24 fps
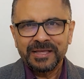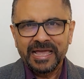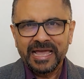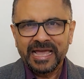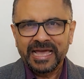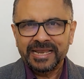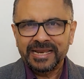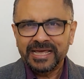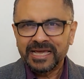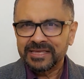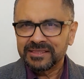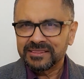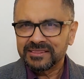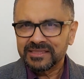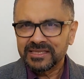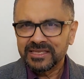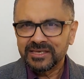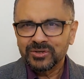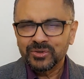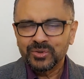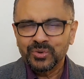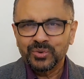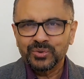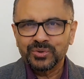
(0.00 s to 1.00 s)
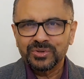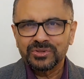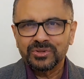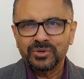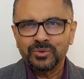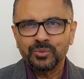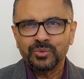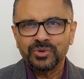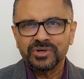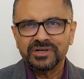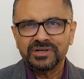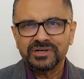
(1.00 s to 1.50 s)
And I say no to the
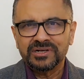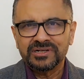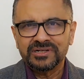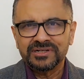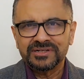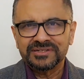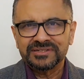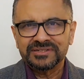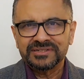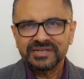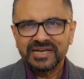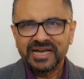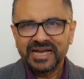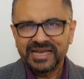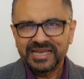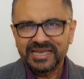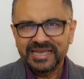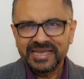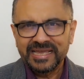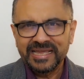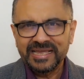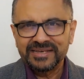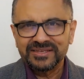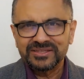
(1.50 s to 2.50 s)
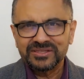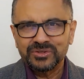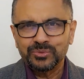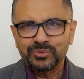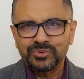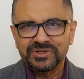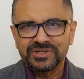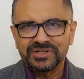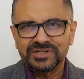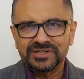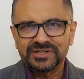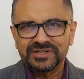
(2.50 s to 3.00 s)
world. I hate the
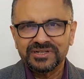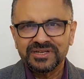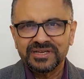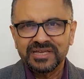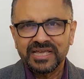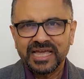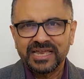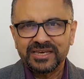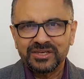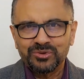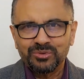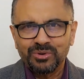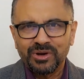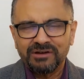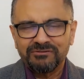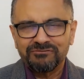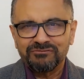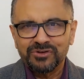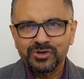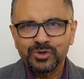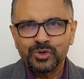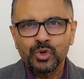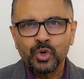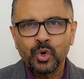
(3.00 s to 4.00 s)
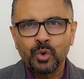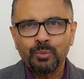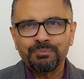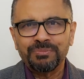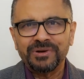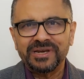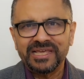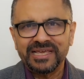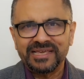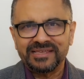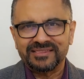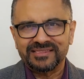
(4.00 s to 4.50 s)
world, and you have no
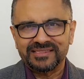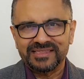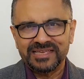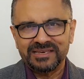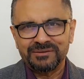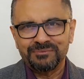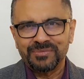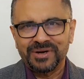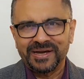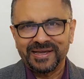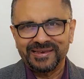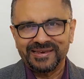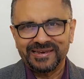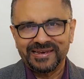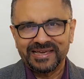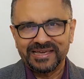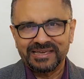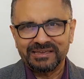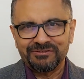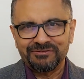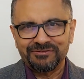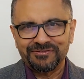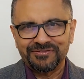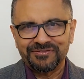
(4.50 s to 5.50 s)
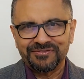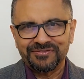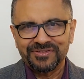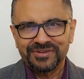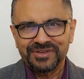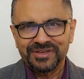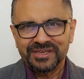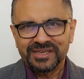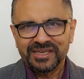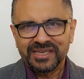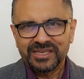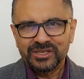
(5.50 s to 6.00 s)
place in my life.
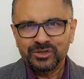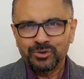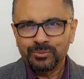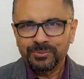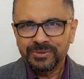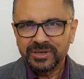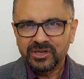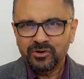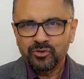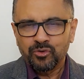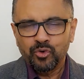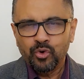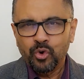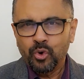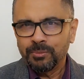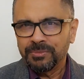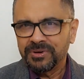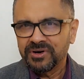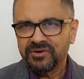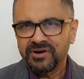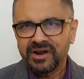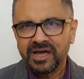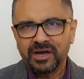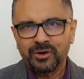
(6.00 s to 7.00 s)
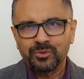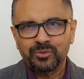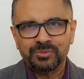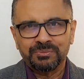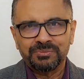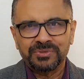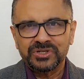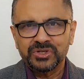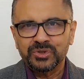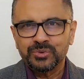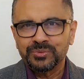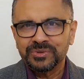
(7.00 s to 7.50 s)
You may roam around,
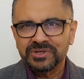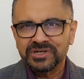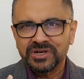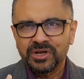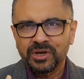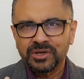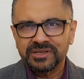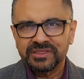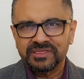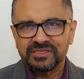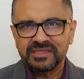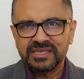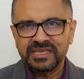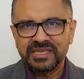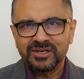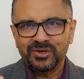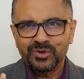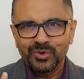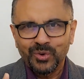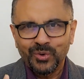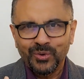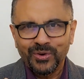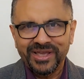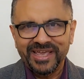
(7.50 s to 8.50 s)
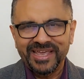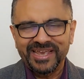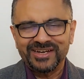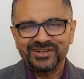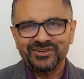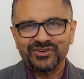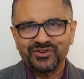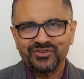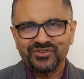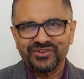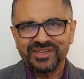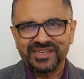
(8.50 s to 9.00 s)
but you will not see no
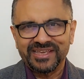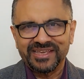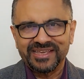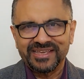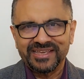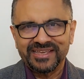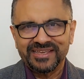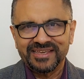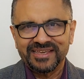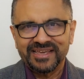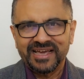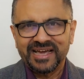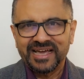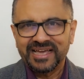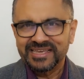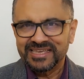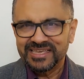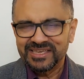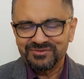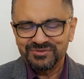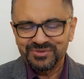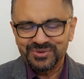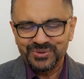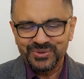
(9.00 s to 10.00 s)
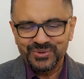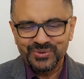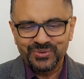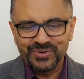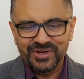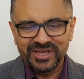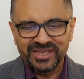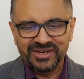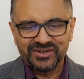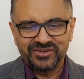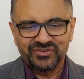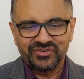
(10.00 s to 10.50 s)
entry. I give you no
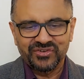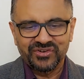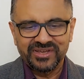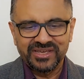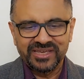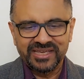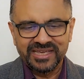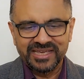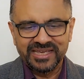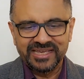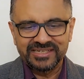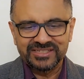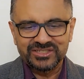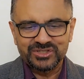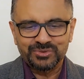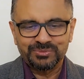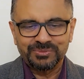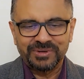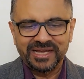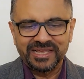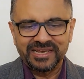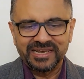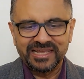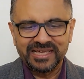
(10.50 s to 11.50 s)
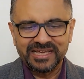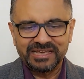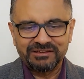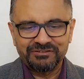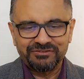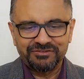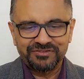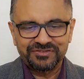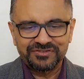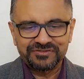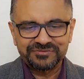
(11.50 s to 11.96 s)
entry into my life.